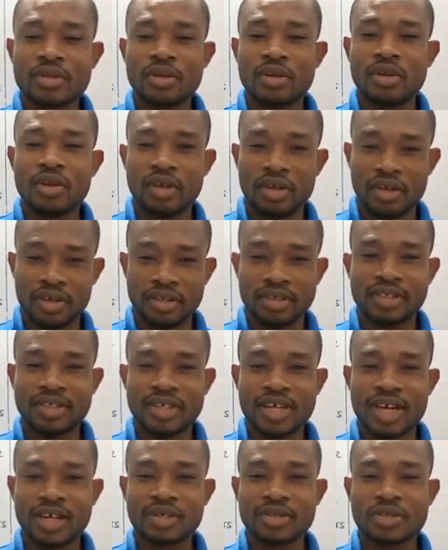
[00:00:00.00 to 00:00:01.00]
to learn
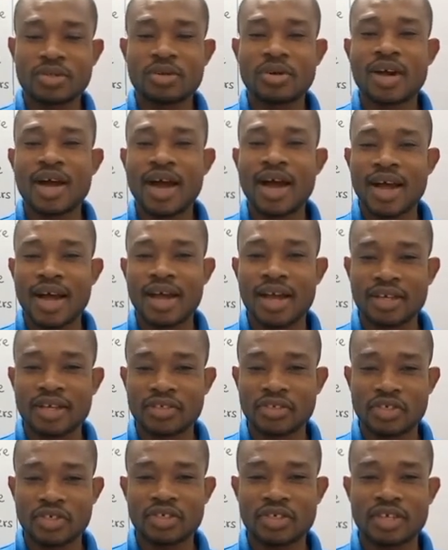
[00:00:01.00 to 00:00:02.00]
how to
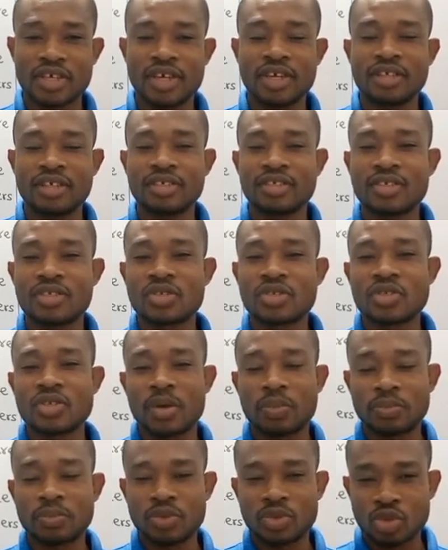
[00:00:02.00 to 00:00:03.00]
add and
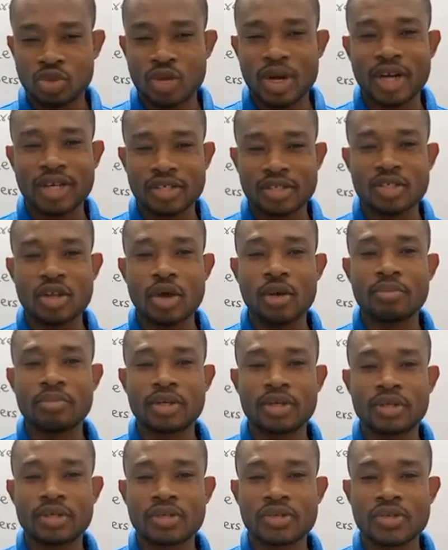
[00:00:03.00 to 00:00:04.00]
subtract
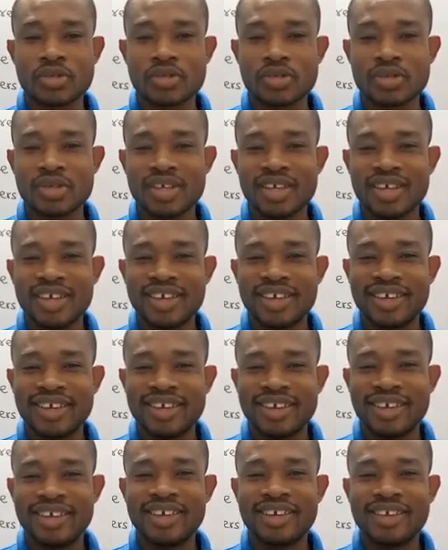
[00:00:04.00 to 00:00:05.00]
numbers
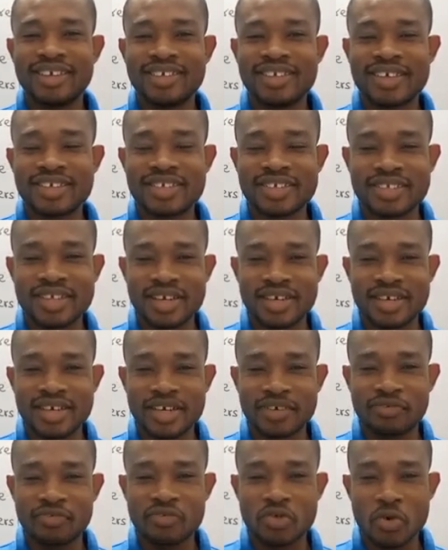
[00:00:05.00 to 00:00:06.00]
in their
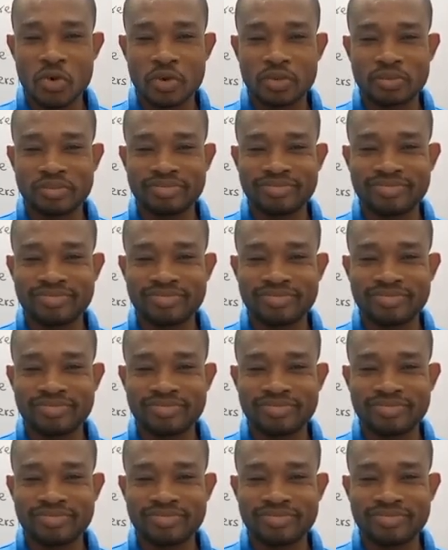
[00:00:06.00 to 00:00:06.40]
standard form.